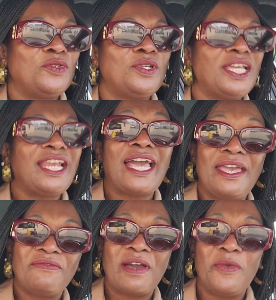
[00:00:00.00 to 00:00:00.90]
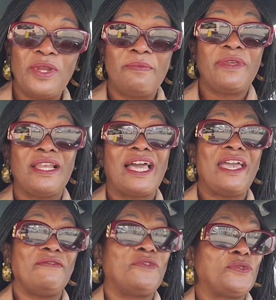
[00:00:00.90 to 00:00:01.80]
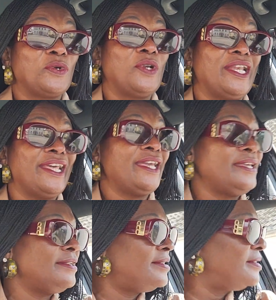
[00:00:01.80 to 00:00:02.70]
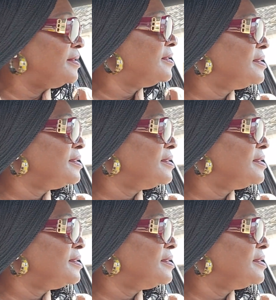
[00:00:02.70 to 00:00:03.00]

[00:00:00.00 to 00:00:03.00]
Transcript: today live i will be live so late